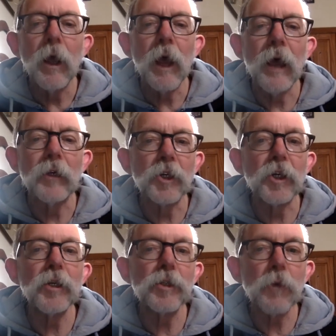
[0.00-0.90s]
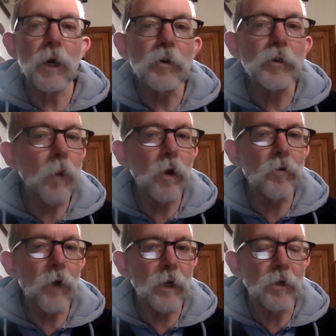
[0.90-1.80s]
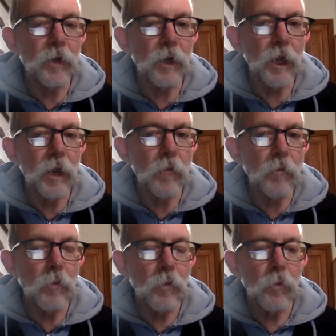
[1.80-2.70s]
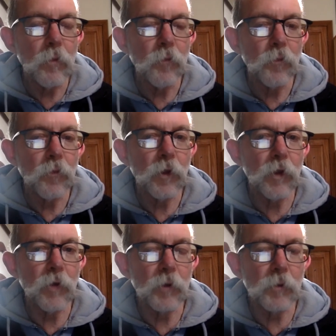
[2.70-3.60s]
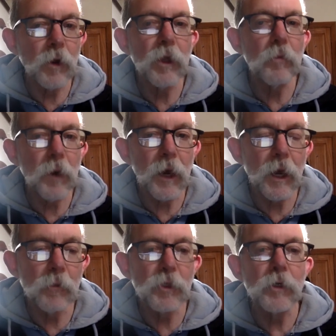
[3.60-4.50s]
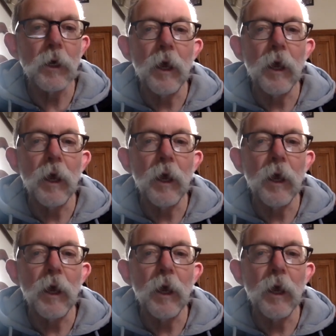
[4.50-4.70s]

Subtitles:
and she's the one who's motivated him to give up smoking, perhaps.